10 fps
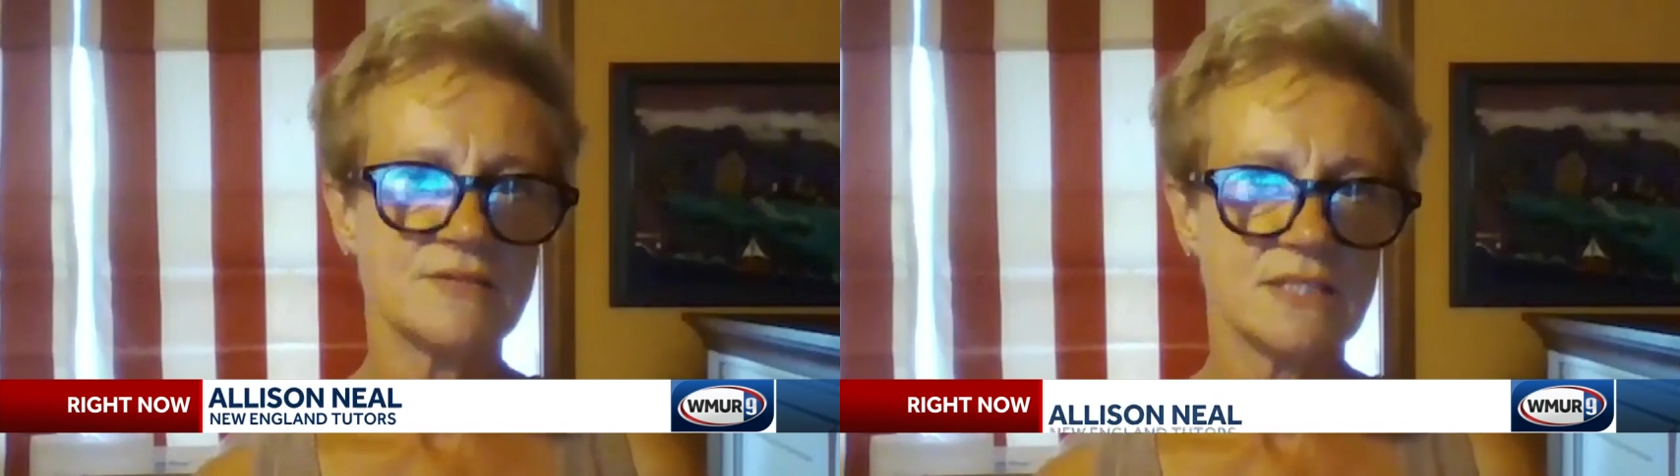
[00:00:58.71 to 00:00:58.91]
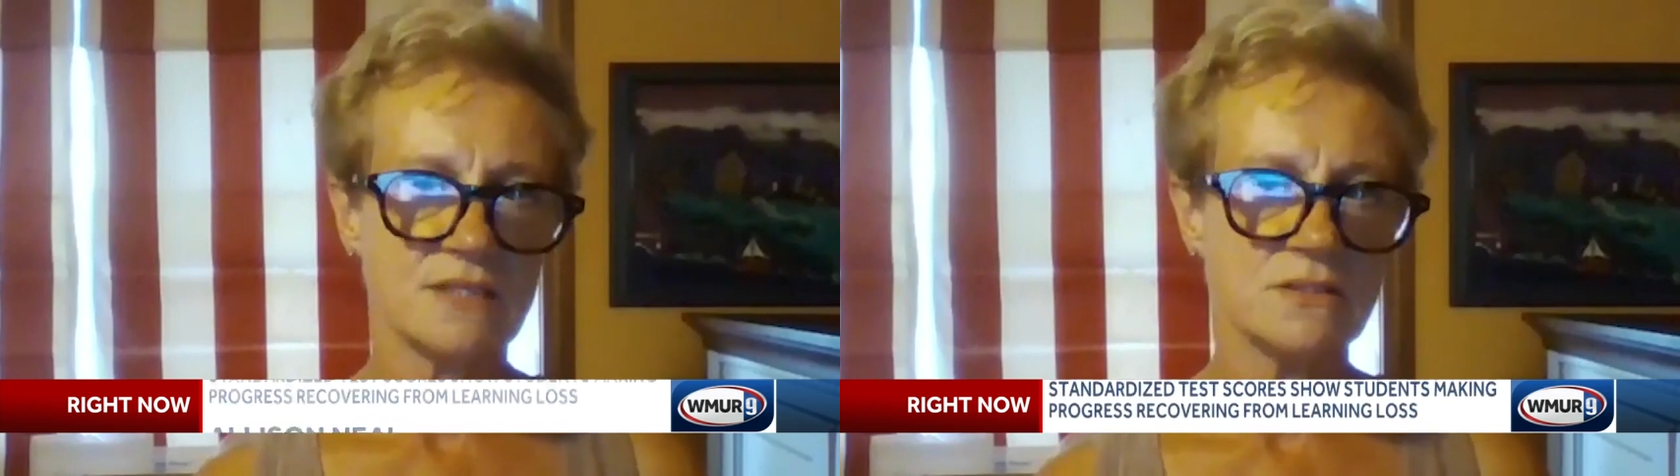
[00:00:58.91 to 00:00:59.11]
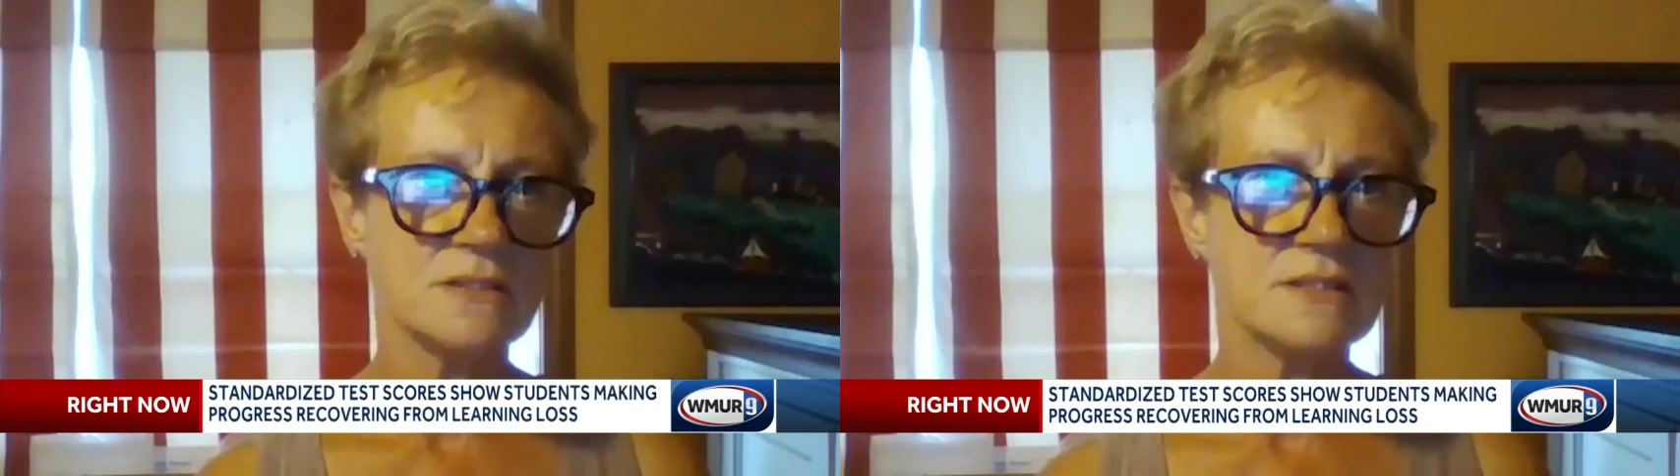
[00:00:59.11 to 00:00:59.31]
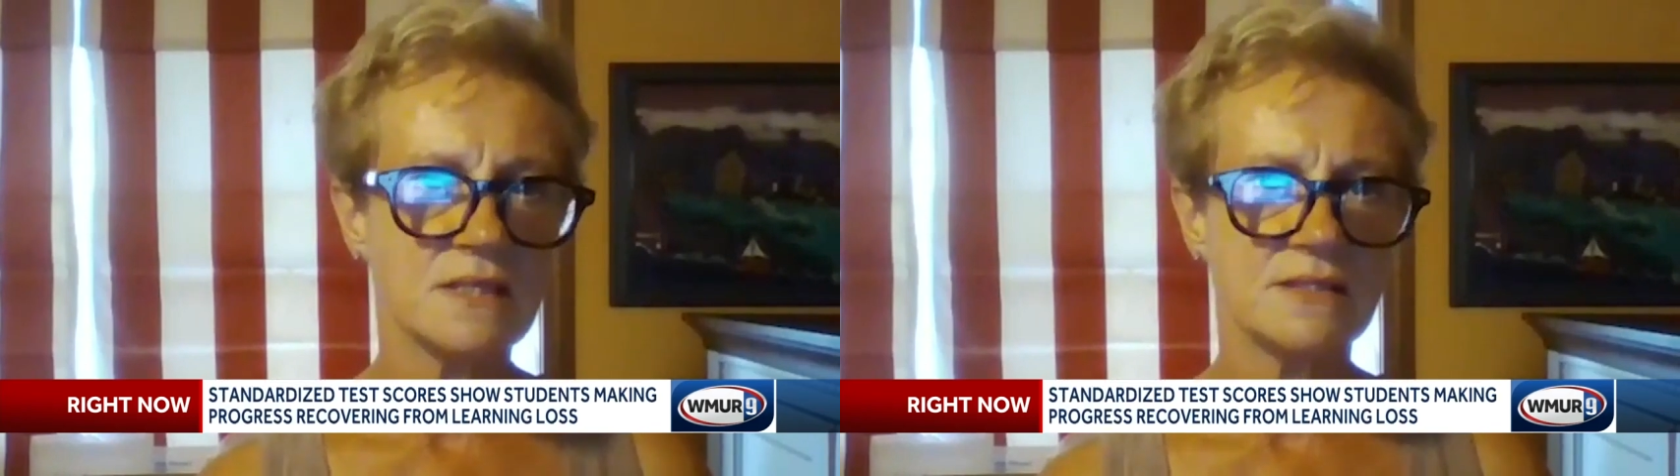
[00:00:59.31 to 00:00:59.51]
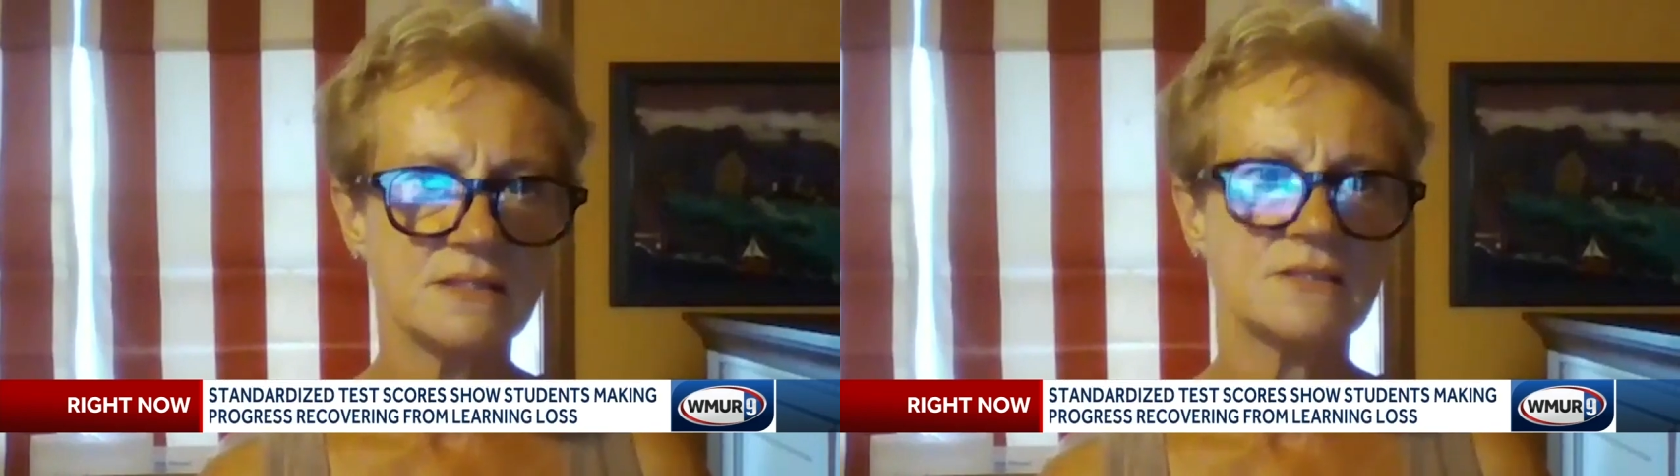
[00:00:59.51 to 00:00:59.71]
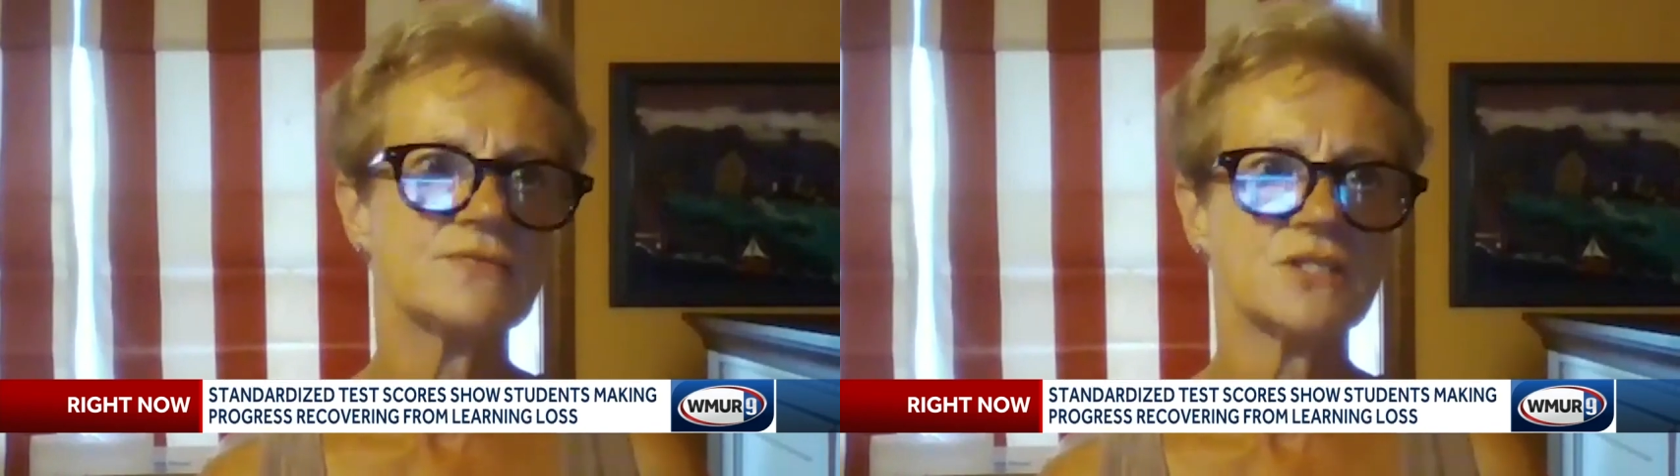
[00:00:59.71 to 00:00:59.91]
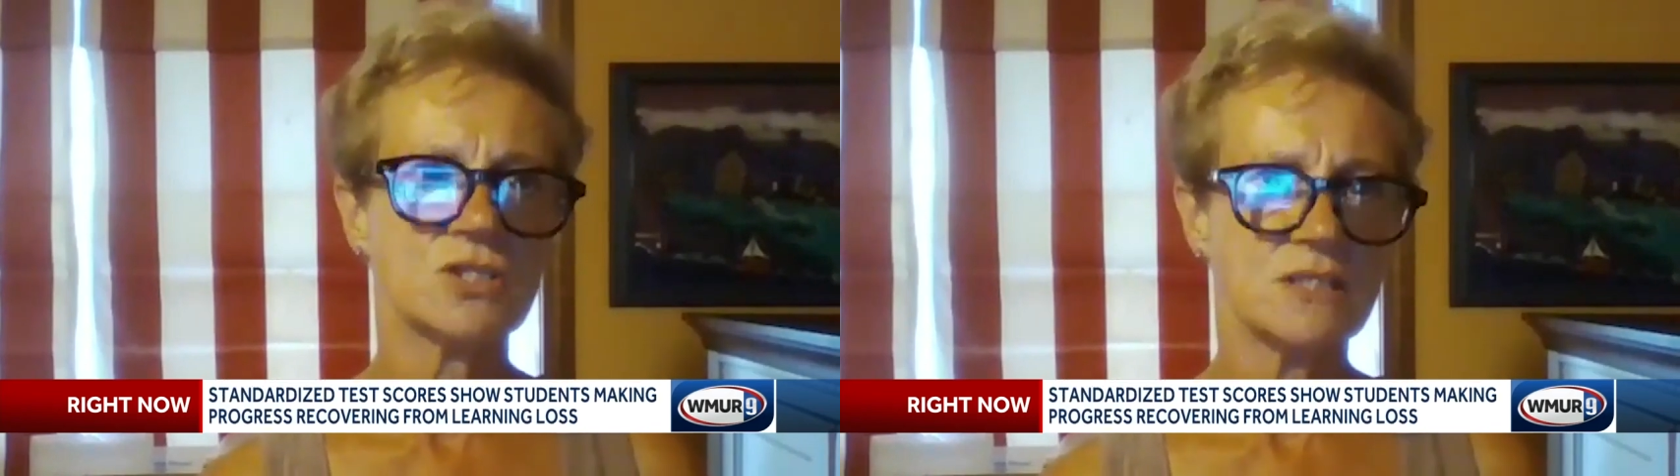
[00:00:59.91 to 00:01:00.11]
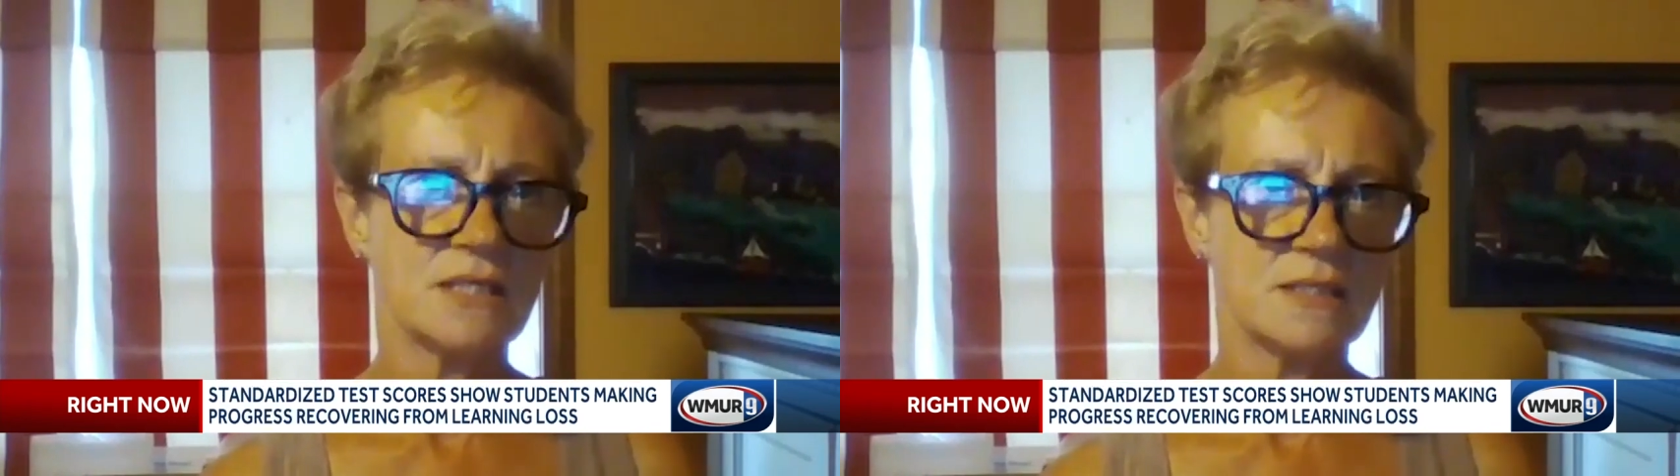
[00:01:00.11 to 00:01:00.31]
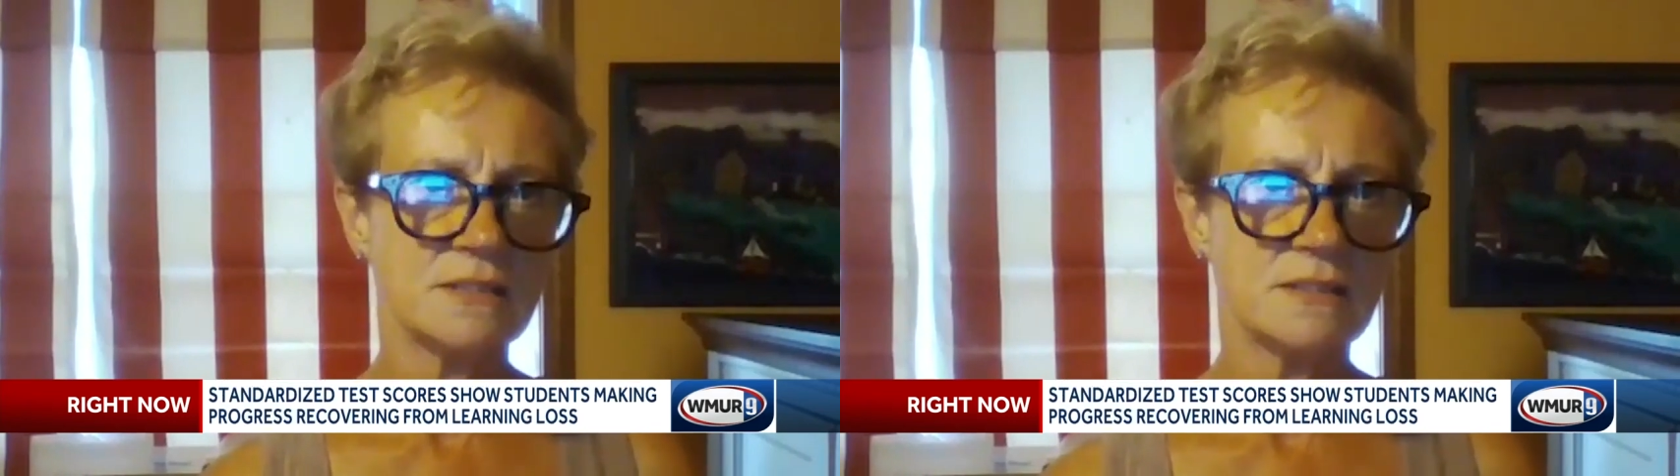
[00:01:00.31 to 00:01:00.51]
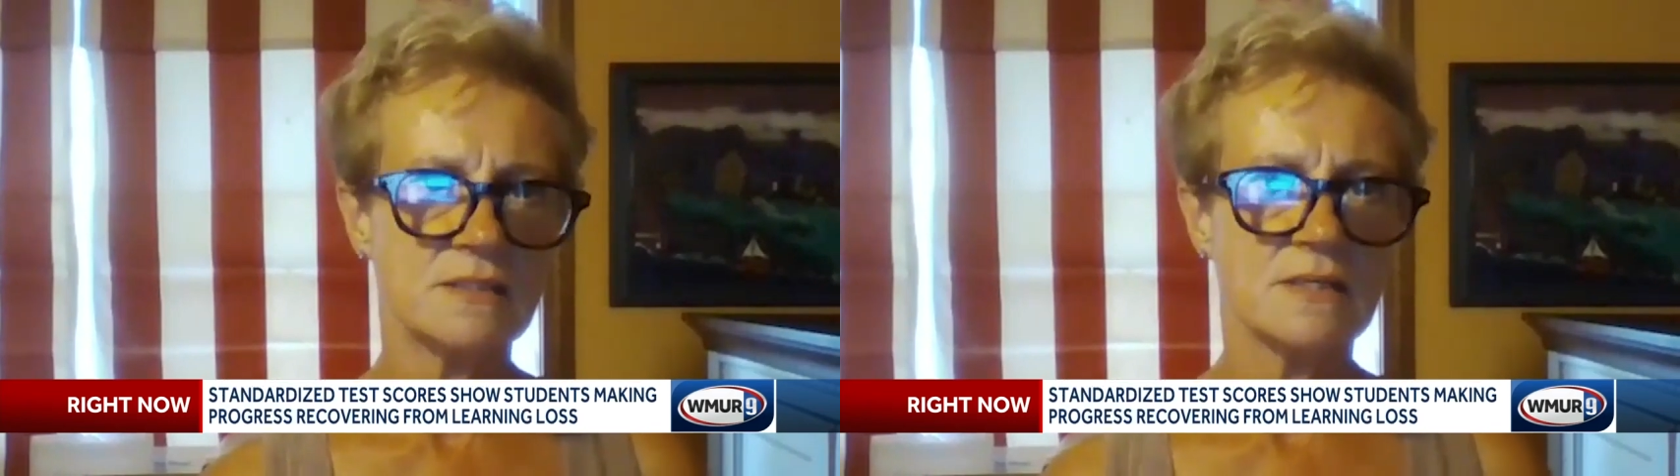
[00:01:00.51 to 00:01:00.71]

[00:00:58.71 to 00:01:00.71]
skills that they're deficient in.